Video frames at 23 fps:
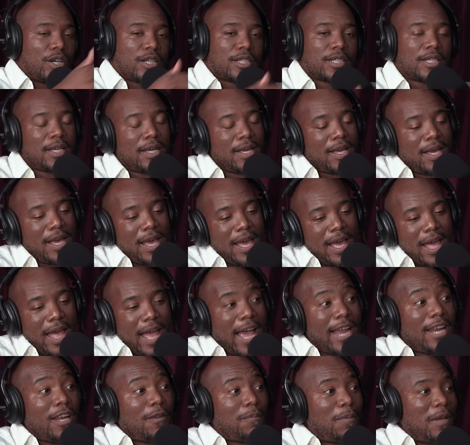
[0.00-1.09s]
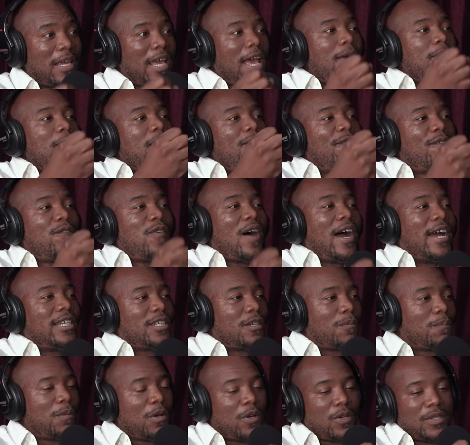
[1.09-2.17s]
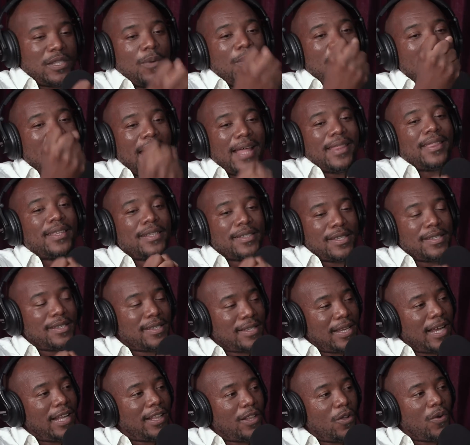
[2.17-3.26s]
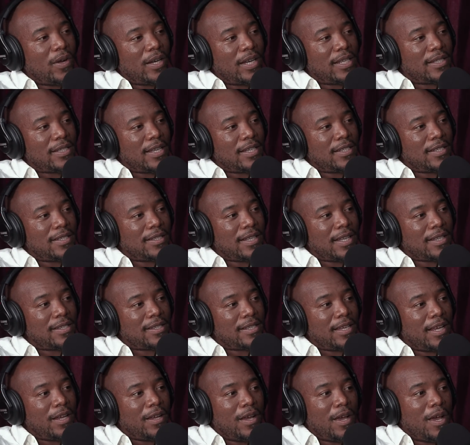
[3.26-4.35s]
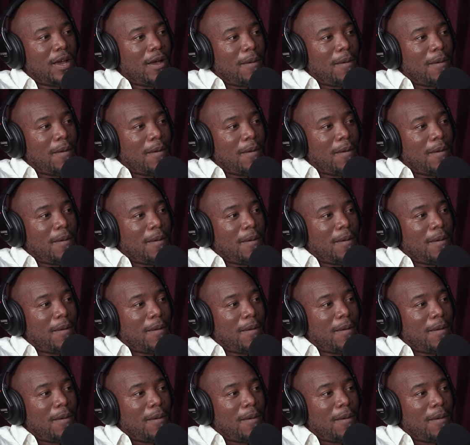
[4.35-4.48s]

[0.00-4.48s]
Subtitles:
it. And it became a fight because there were others inside the organization that say,